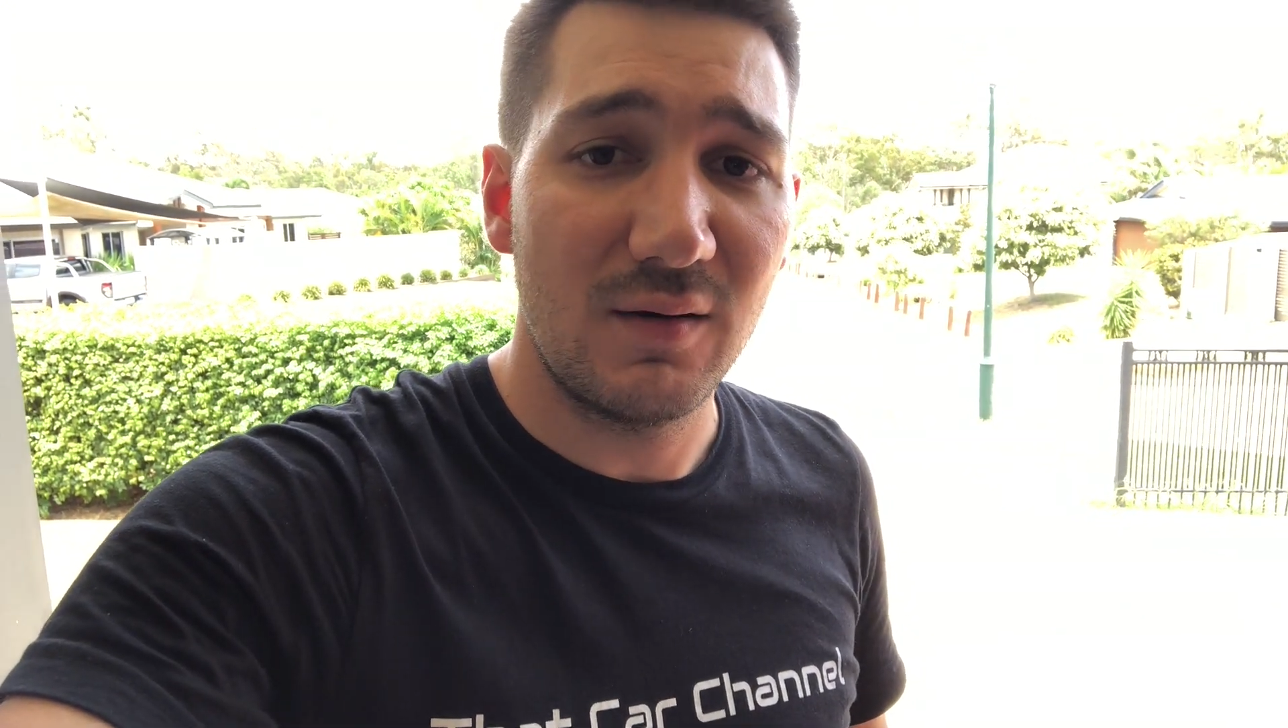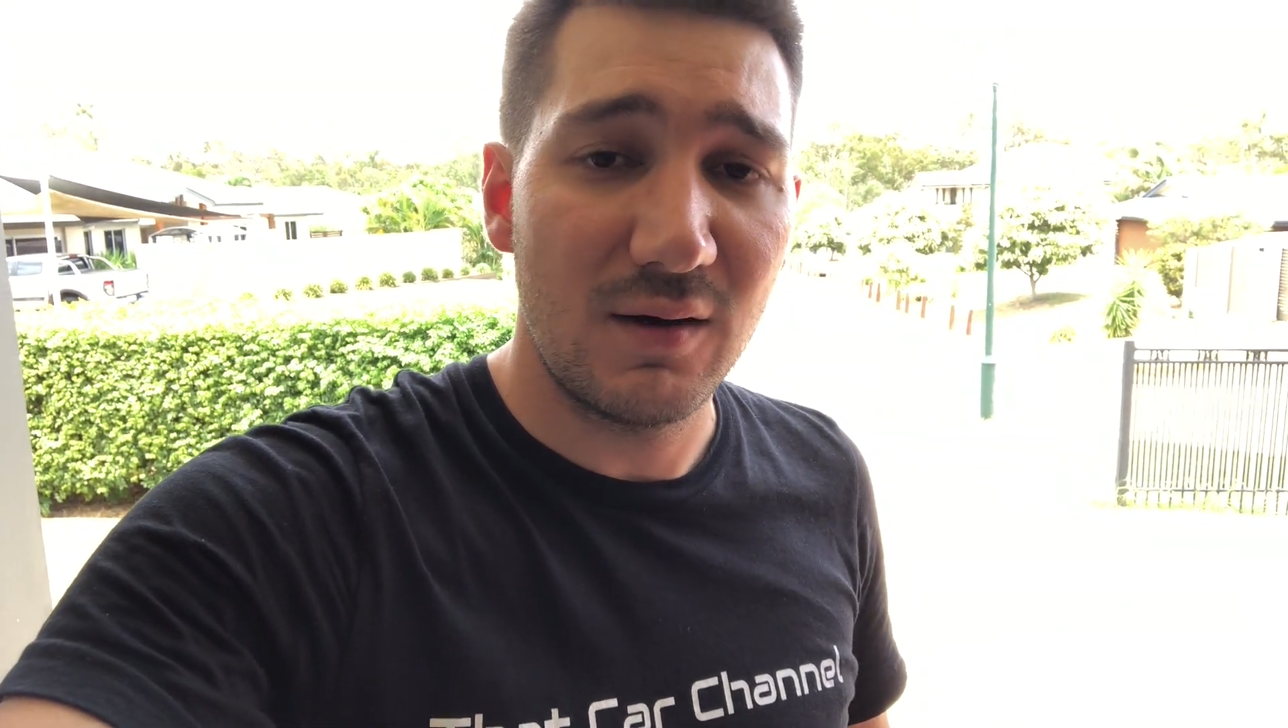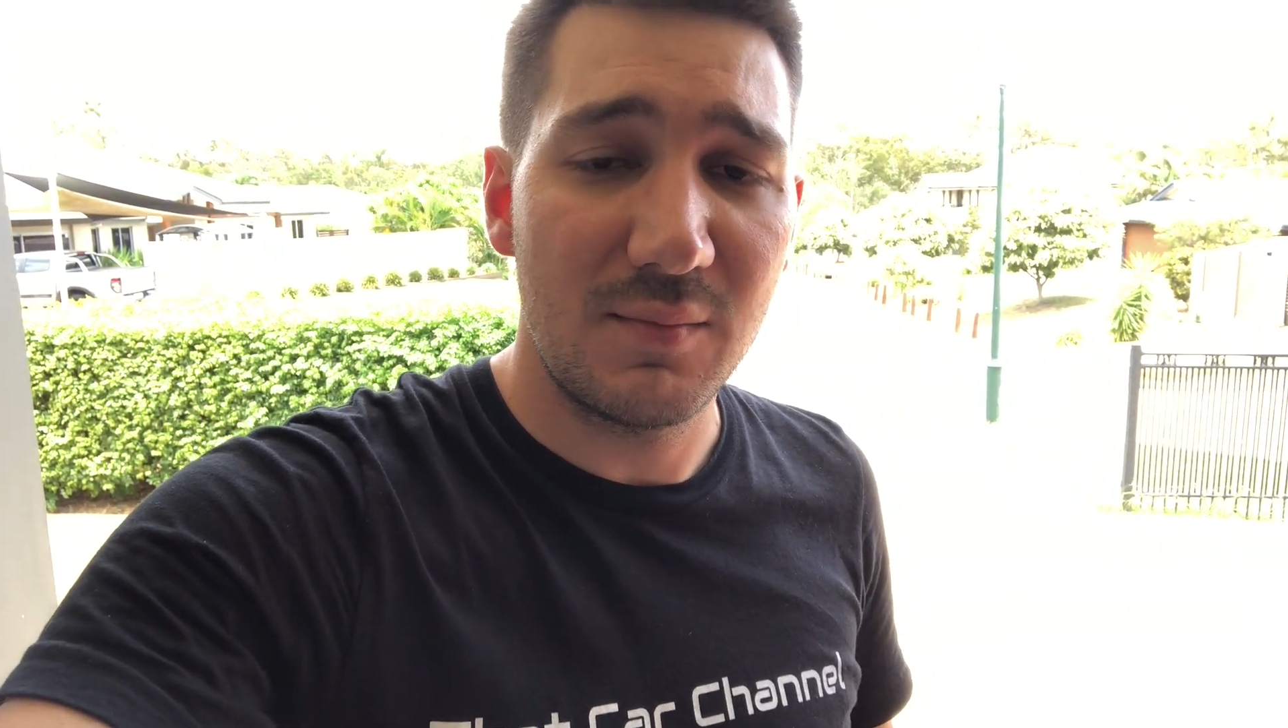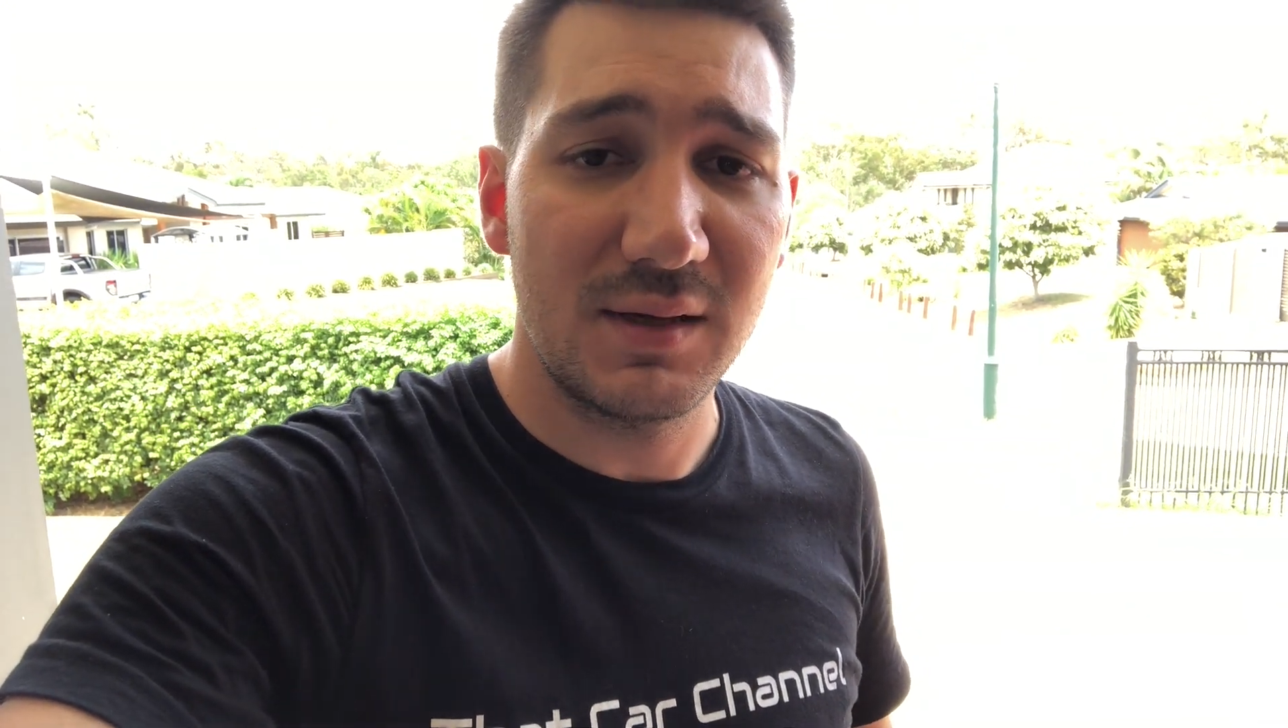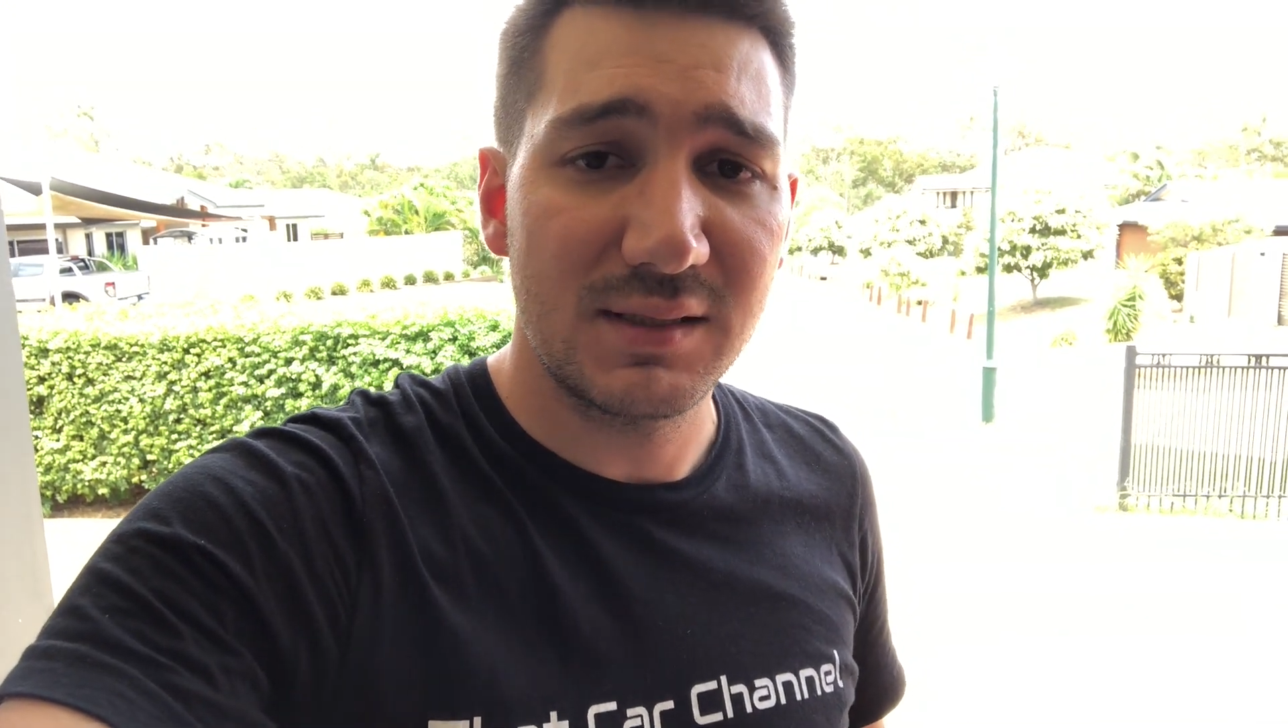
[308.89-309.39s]

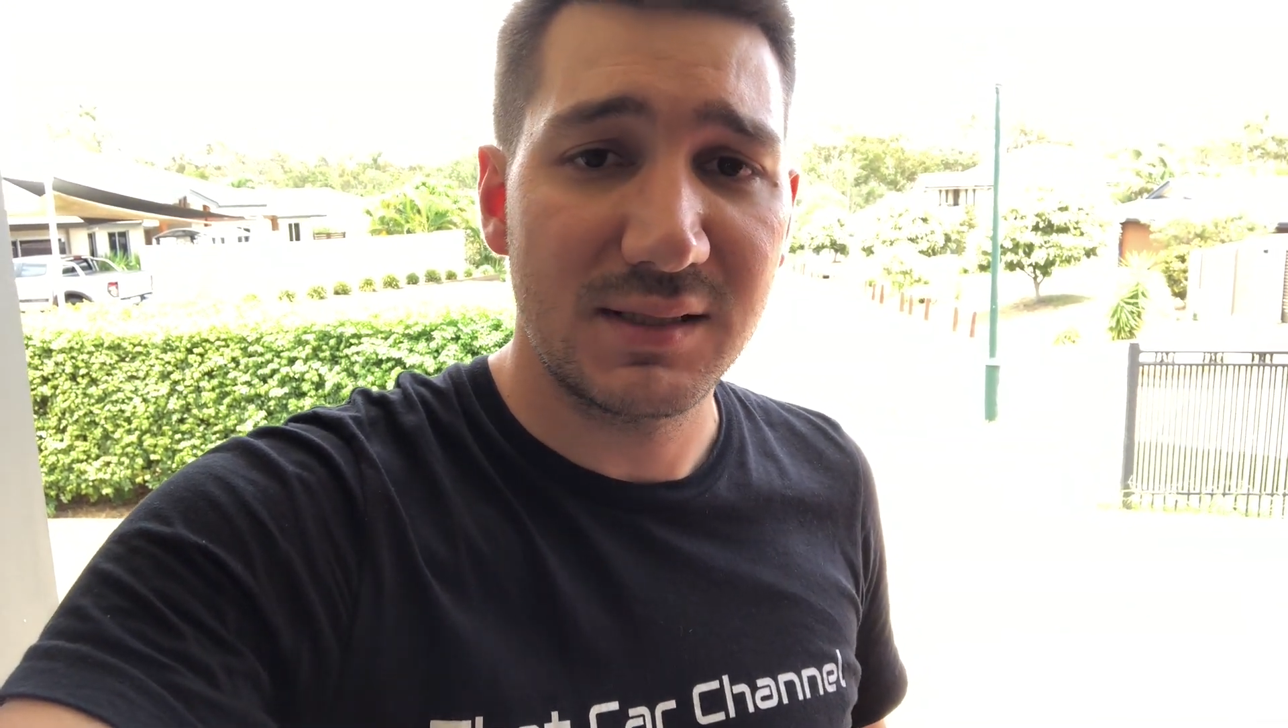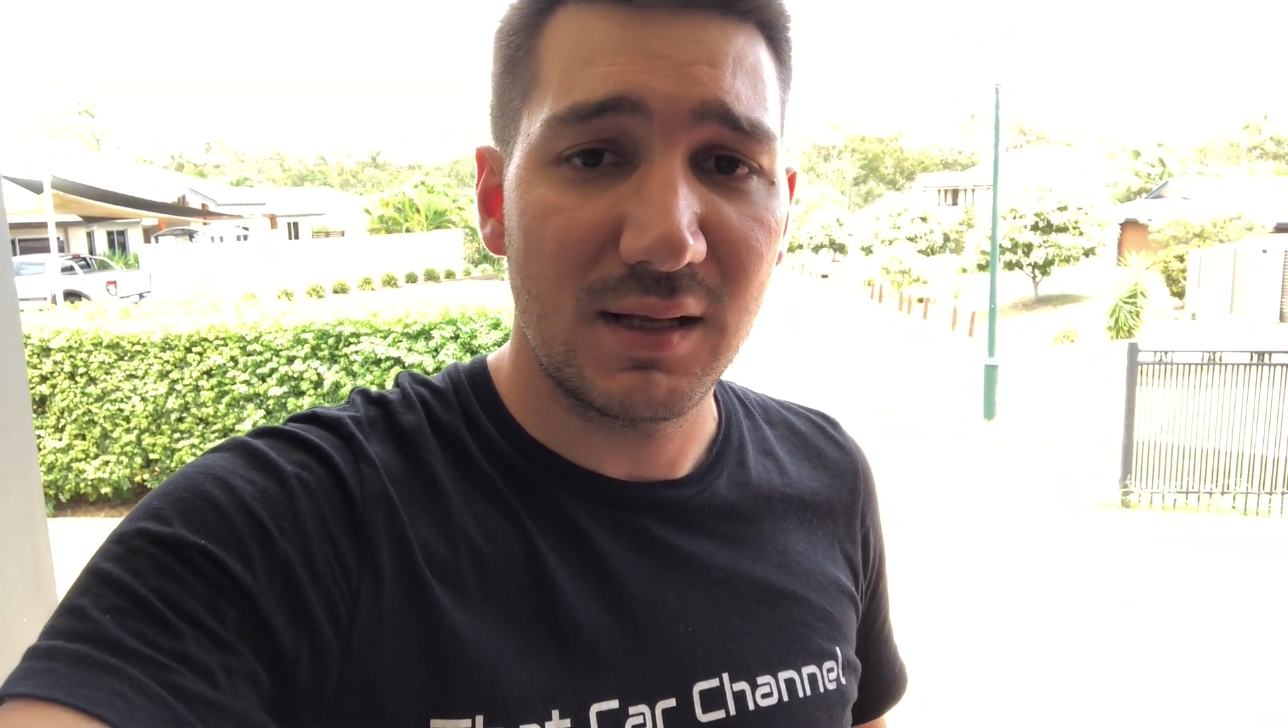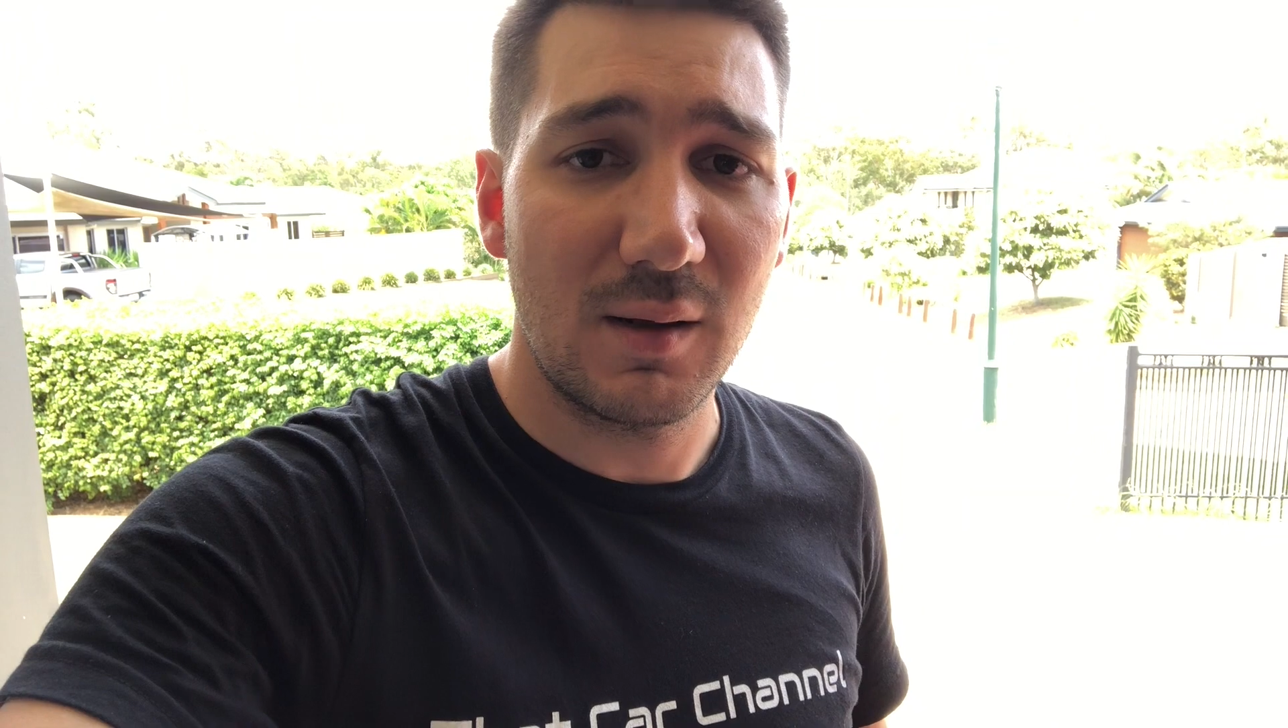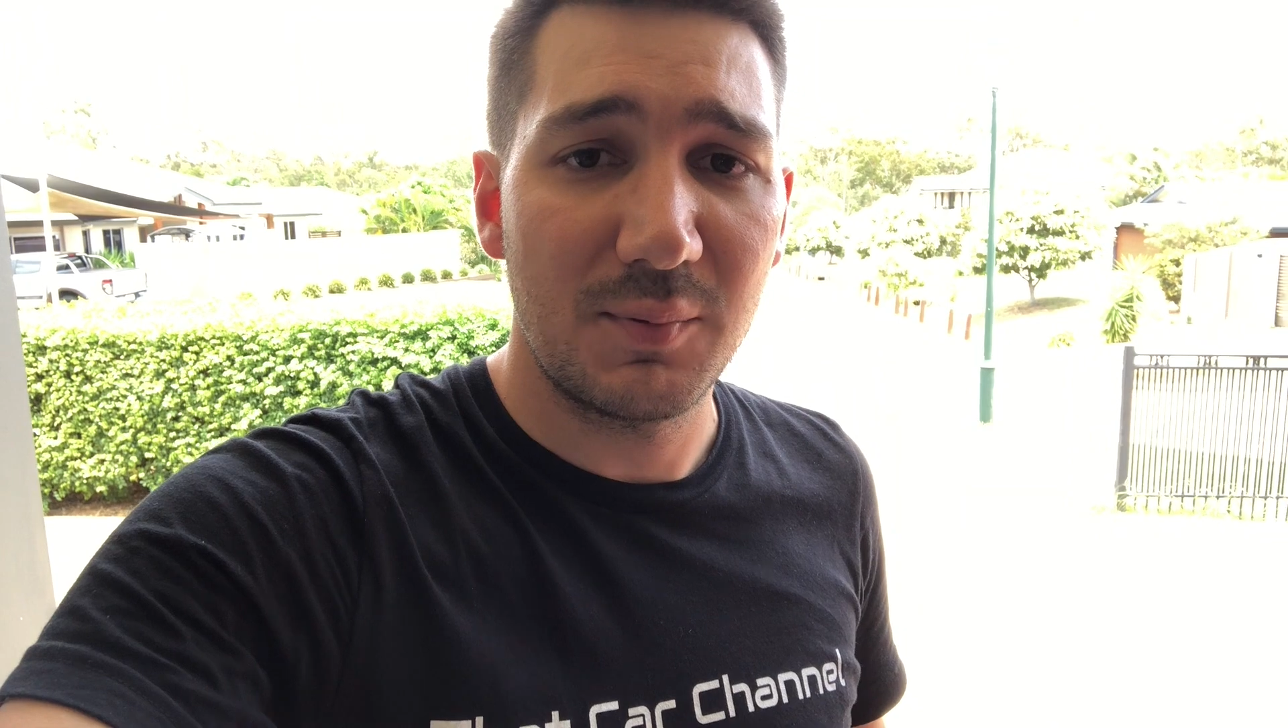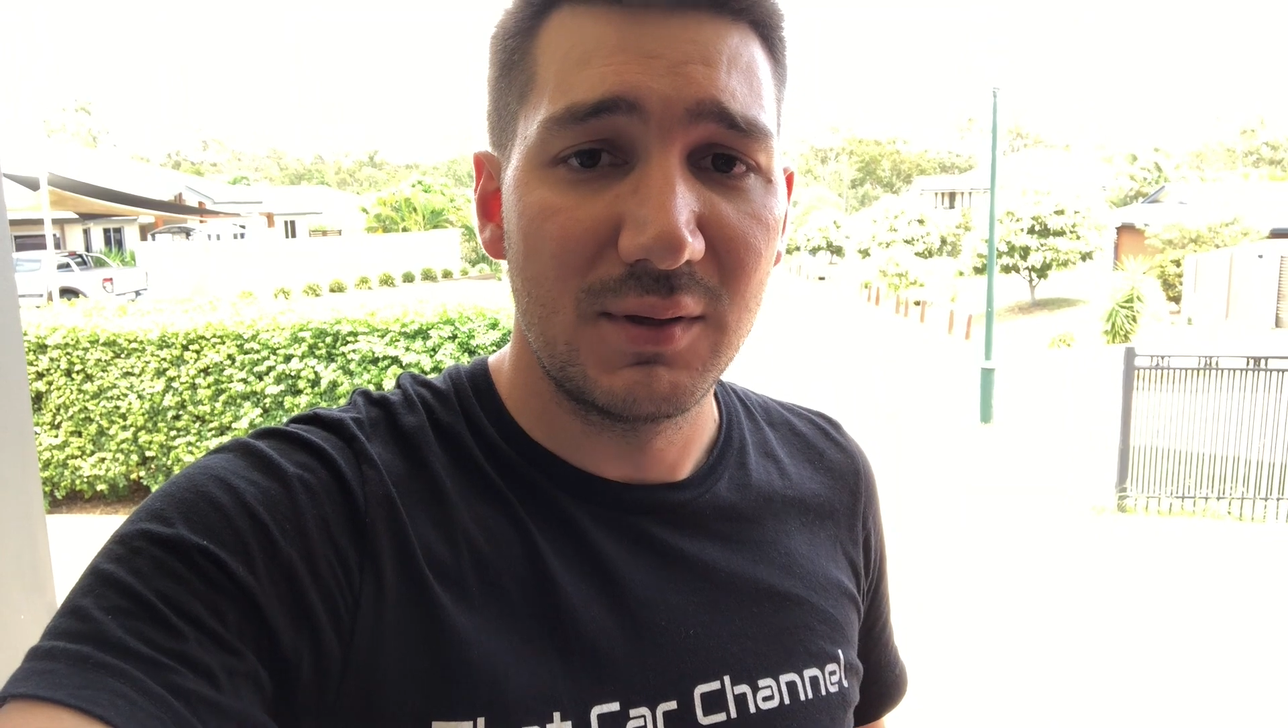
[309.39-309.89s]
high mount
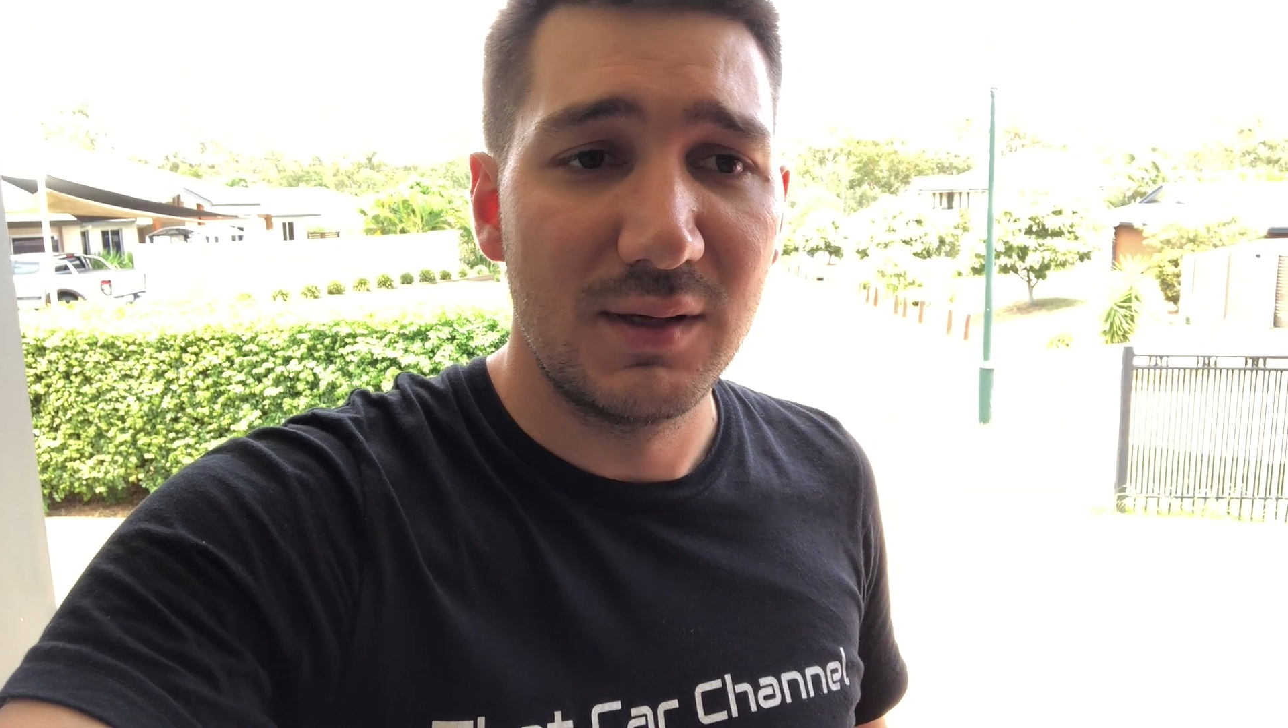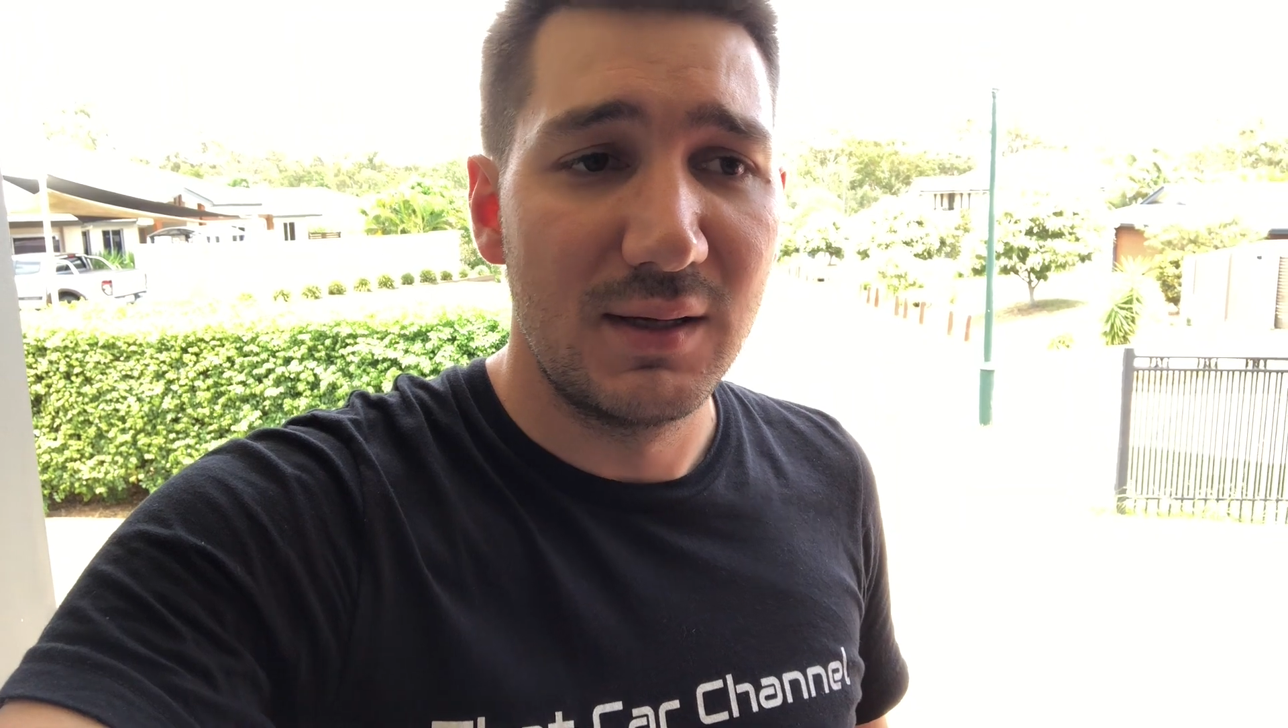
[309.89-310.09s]
setup.